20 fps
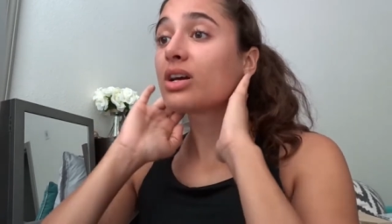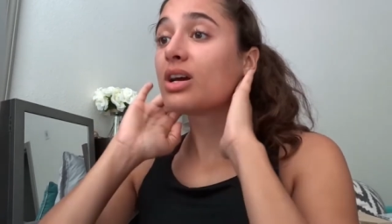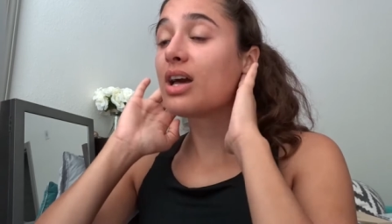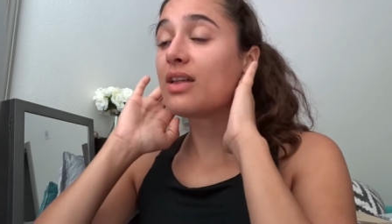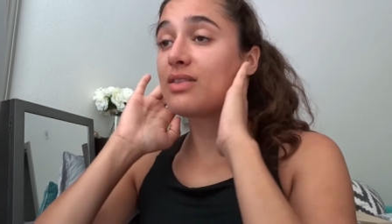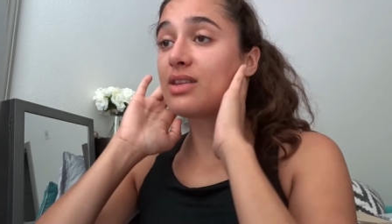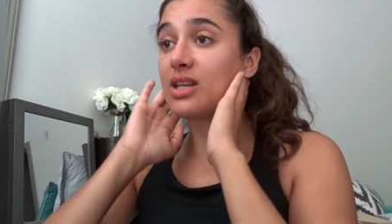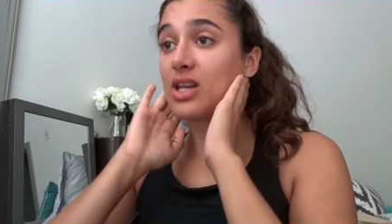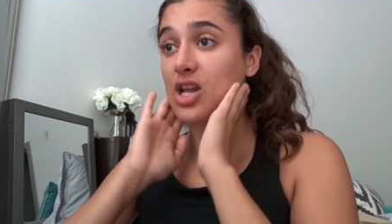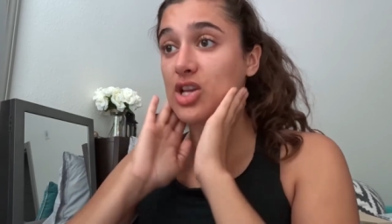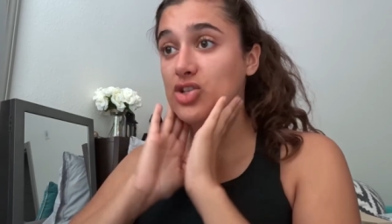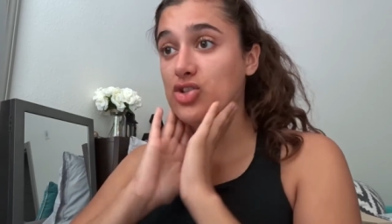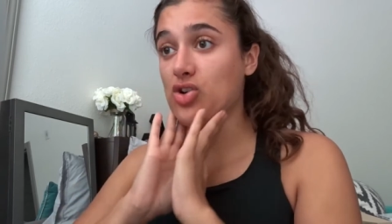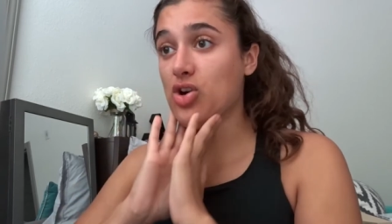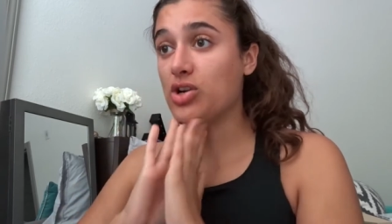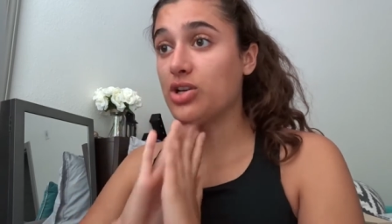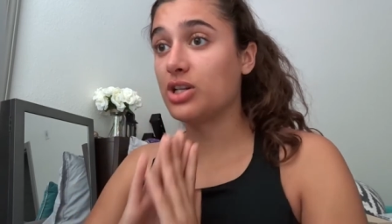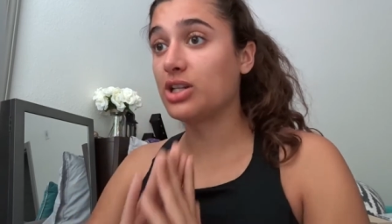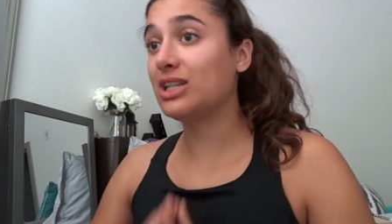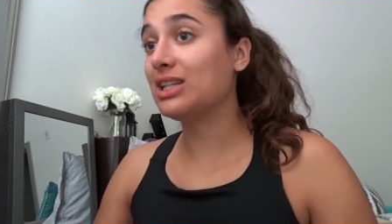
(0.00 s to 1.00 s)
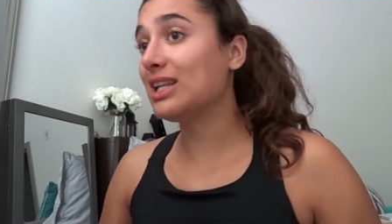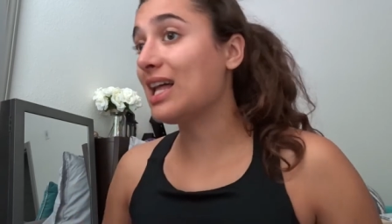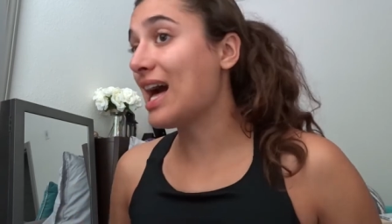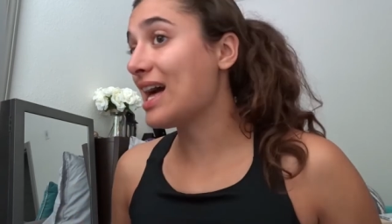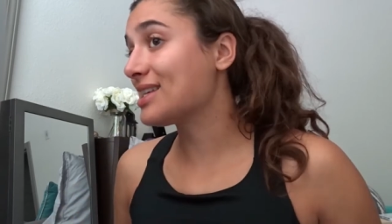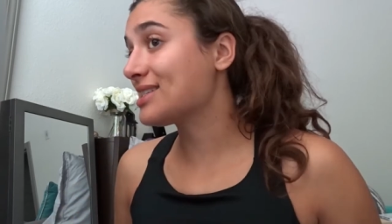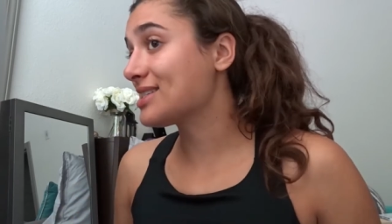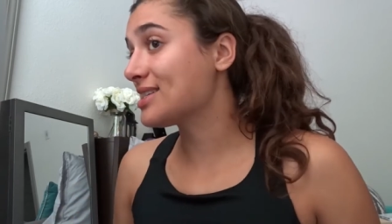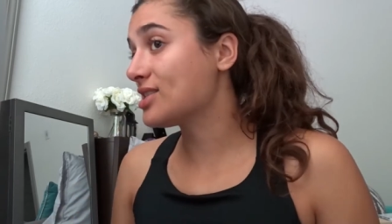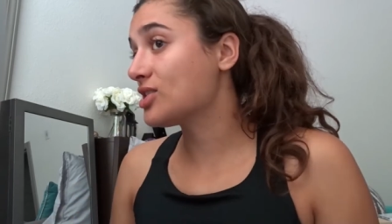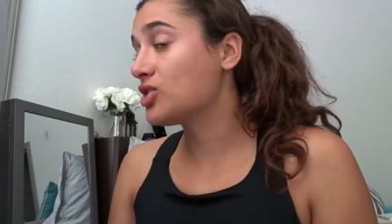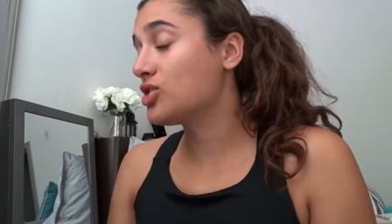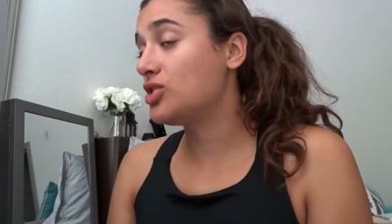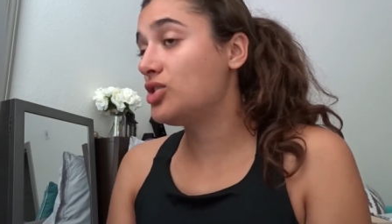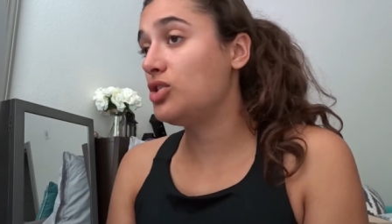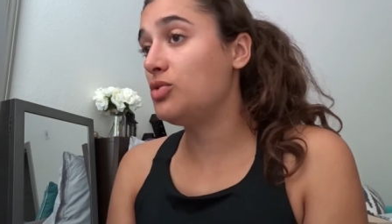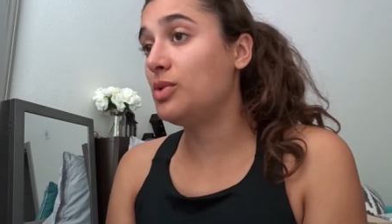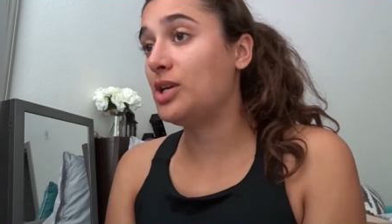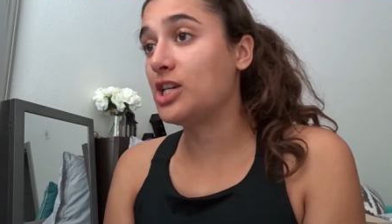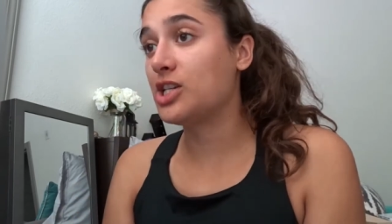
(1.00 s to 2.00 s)
And then I started classes
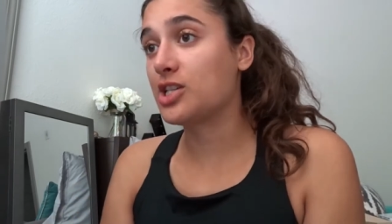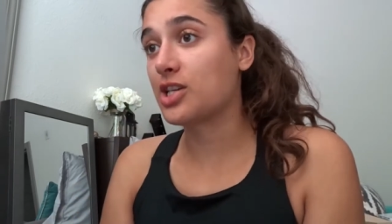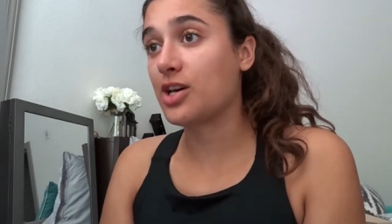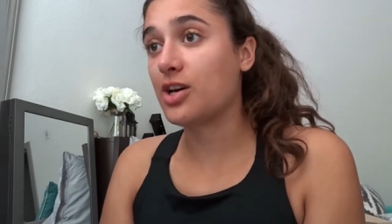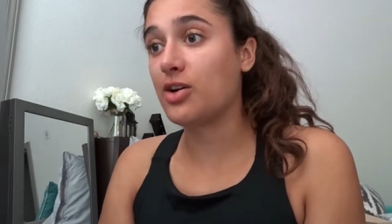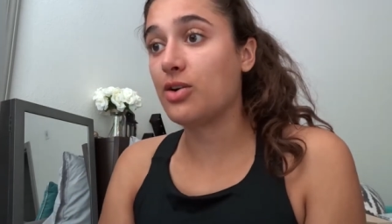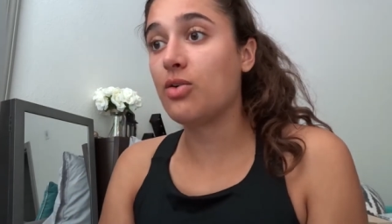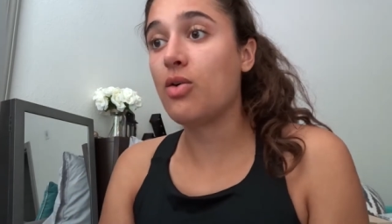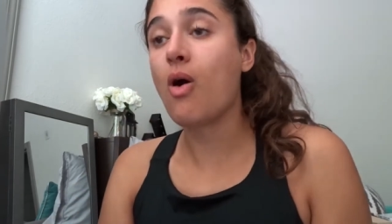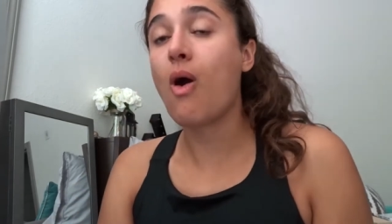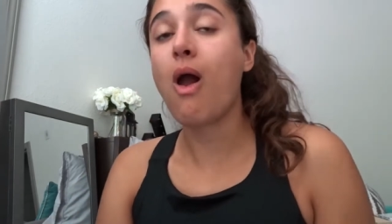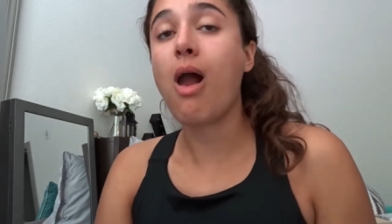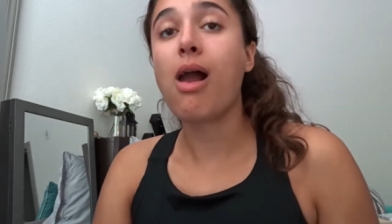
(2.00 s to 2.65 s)
two weeks ago.